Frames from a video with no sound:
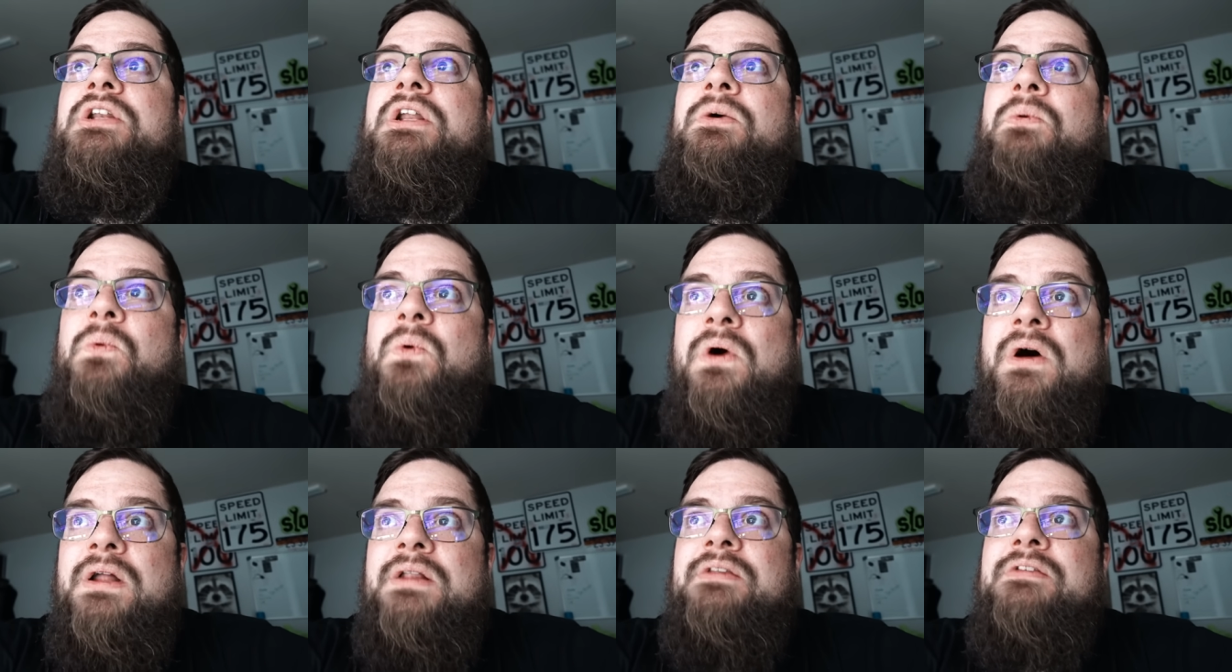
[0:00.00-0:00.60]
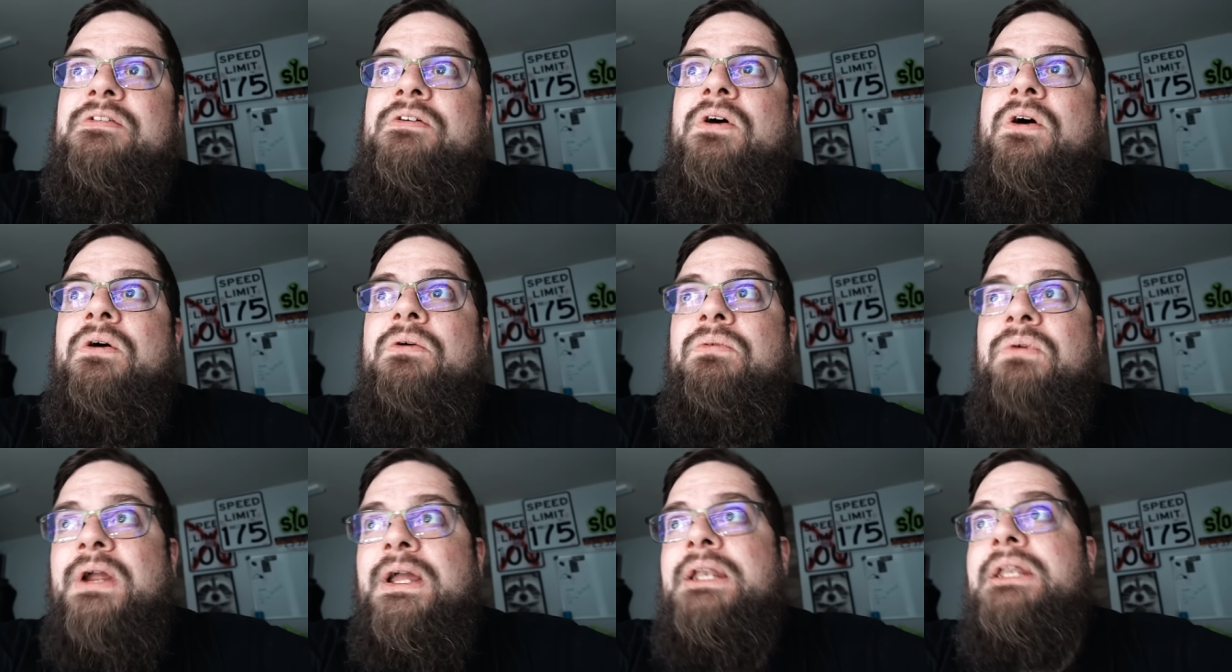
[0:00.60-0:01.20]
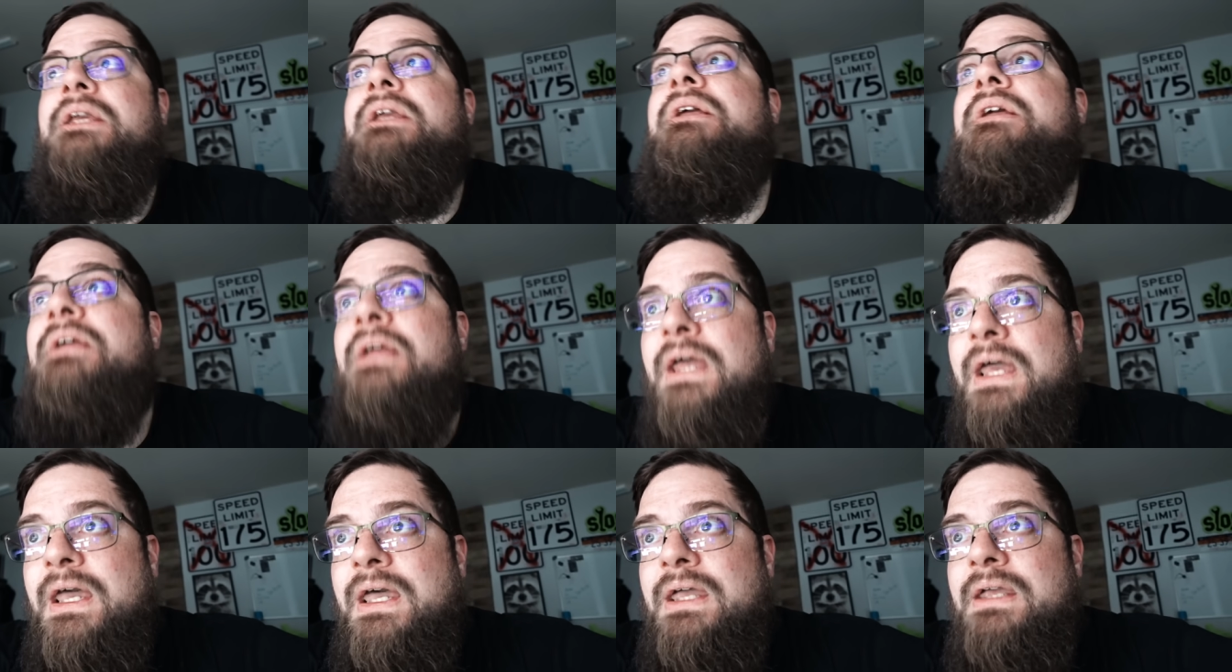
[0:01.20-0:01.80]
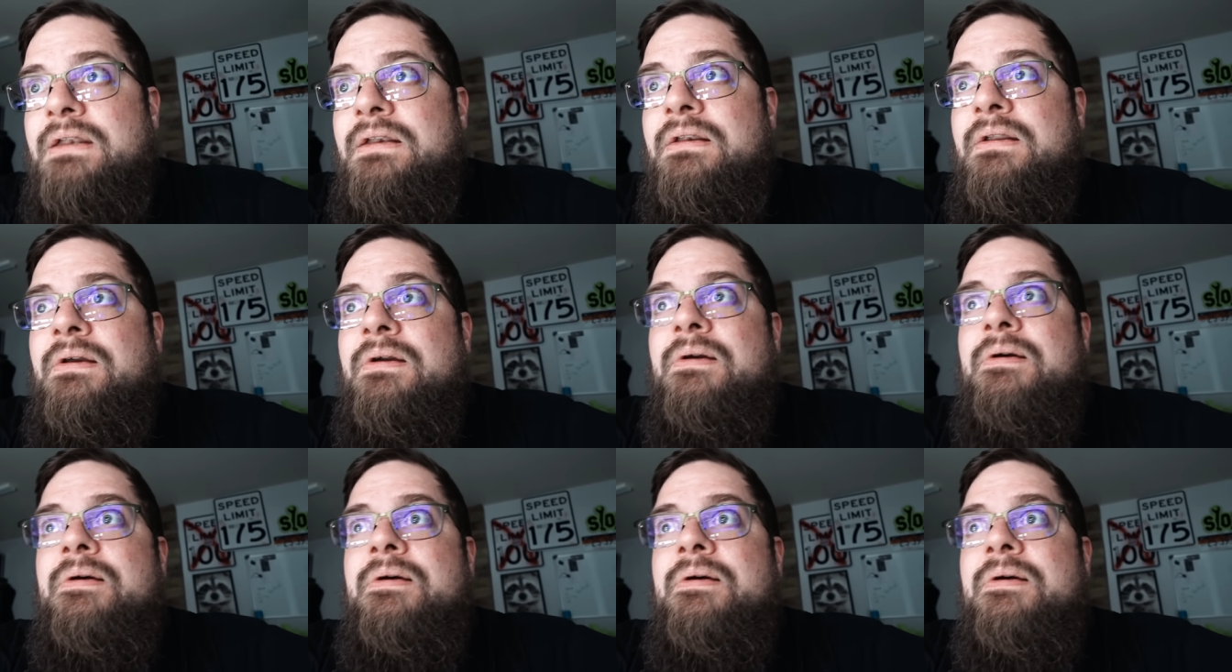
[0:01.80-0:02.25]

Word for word: it wants already at